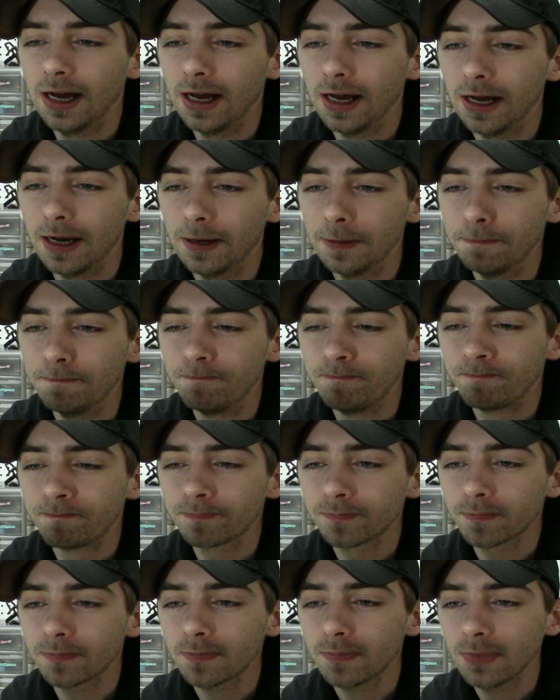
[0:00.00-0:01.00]
Um,
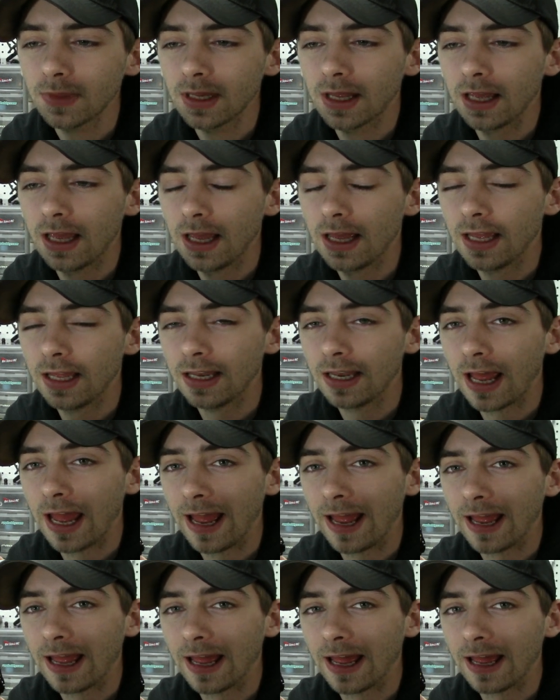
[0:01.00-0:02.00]

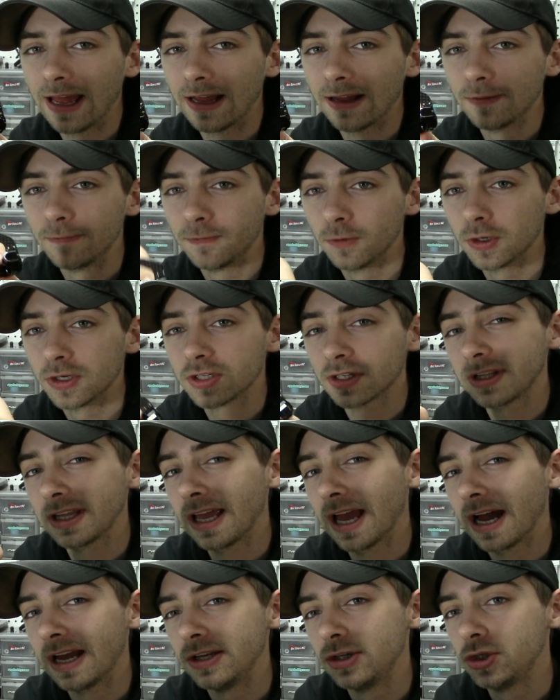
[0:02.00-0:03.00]
and
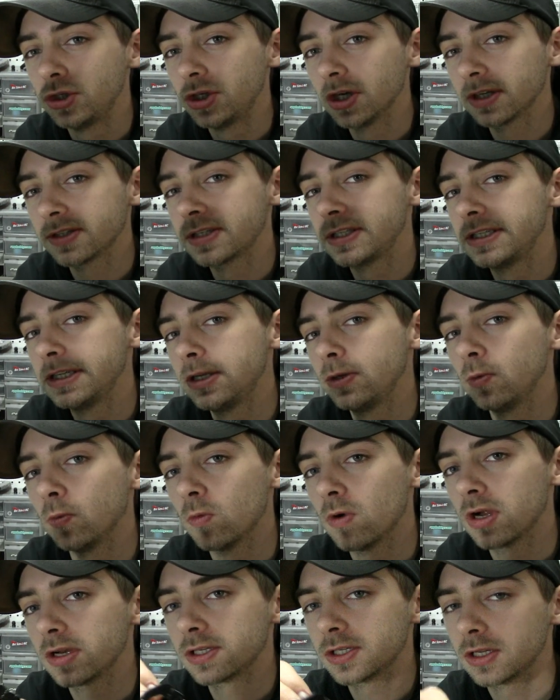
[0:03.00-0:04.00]
unfortunately, I just
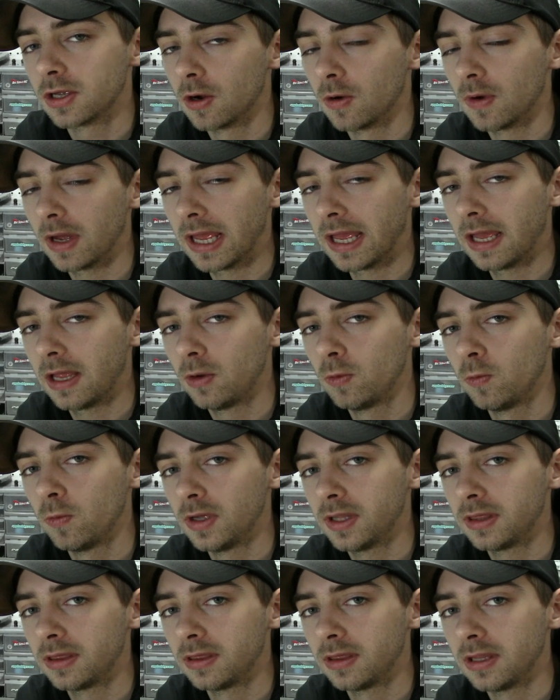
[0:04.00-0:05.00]
didn't want to go ahead
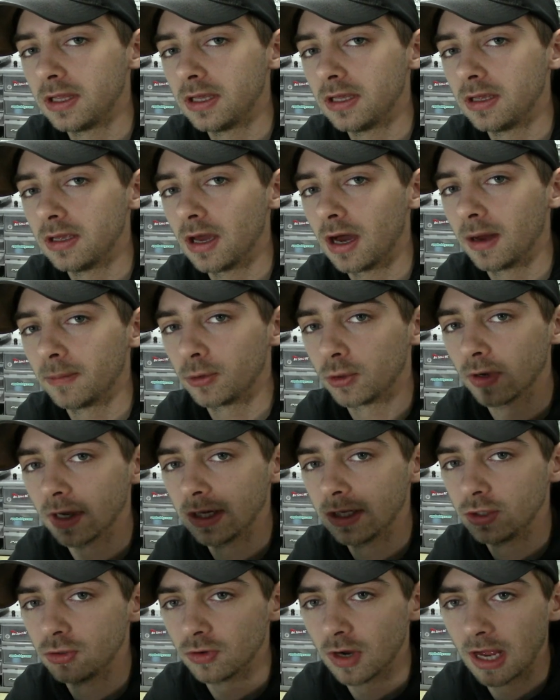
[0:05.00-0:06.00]
with the
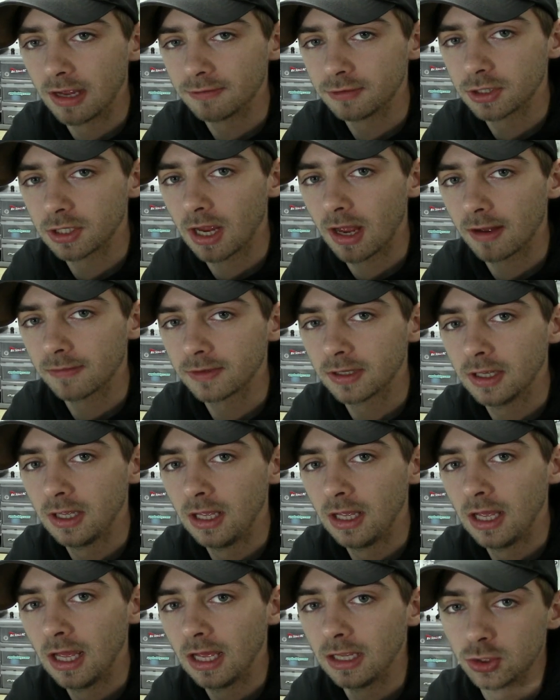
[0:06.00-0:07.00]
upgraded drive shaft
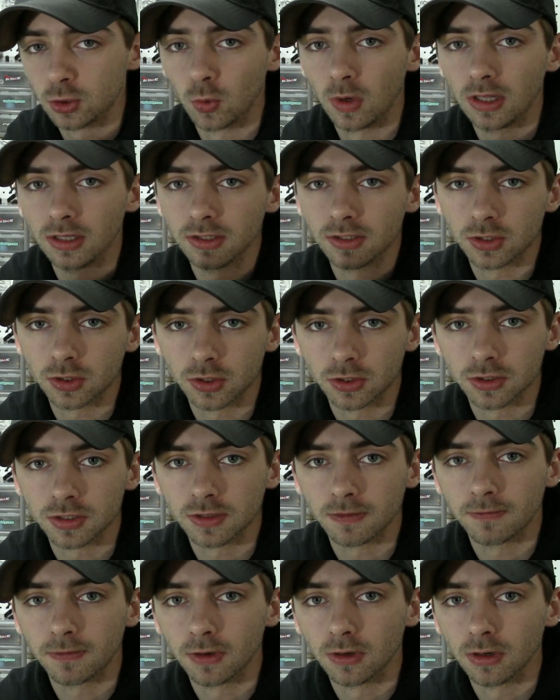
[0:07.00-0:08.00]
as well as
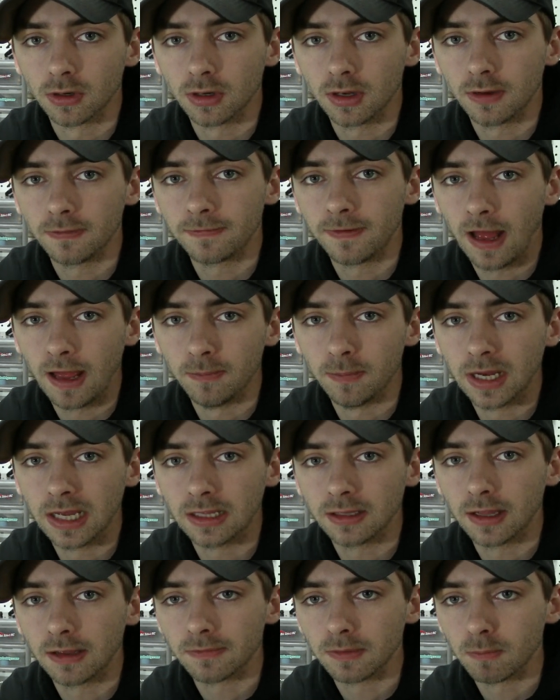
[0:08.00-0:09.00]
searching for a
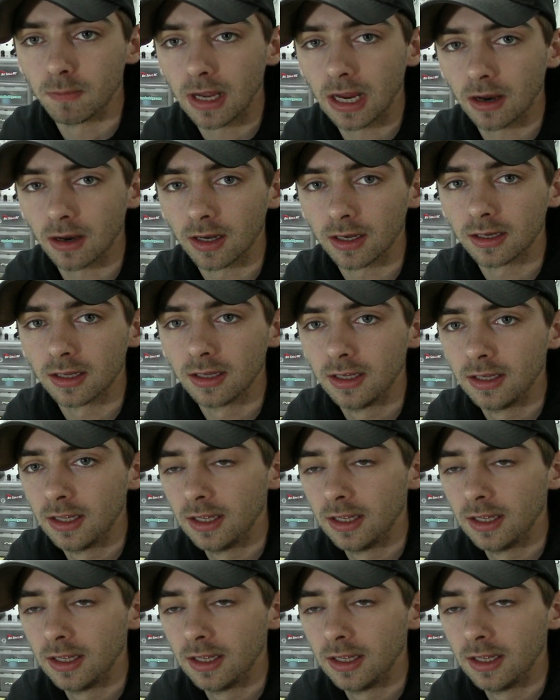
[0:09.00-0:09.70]
5x11 bearing.